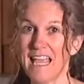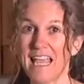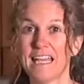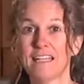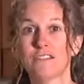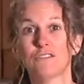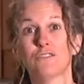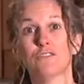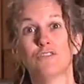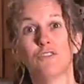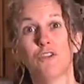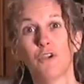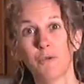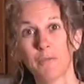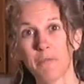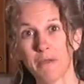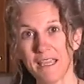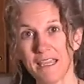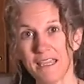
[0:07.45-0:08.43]
It's no
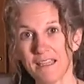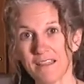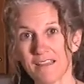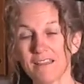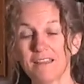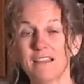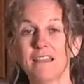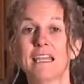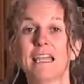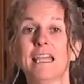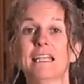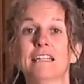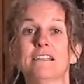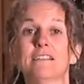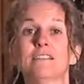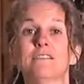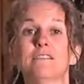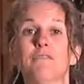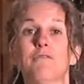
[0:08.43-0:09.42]
bake,
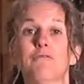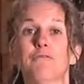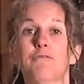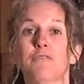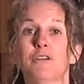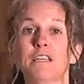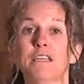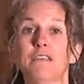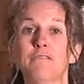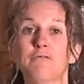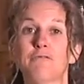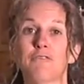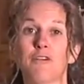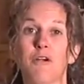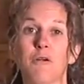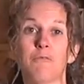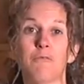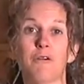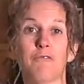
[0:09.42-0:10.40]
it's free
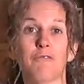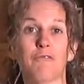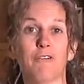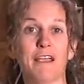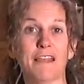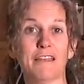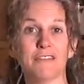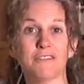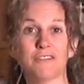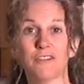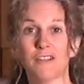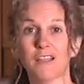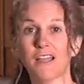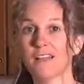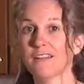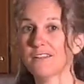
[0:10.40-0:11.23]
from refined sugar,